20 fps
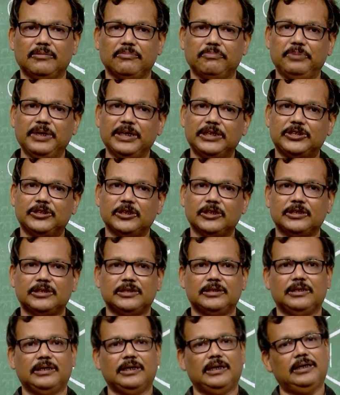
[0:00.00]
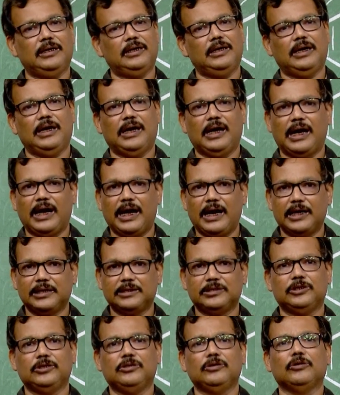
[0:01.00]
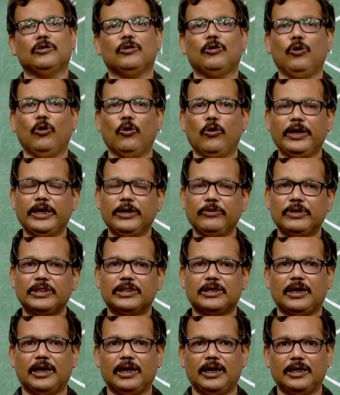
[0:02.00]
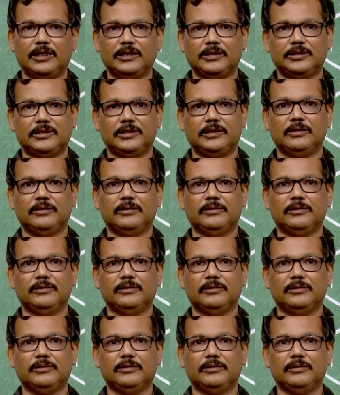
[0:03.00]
Pictures are glowing with colors.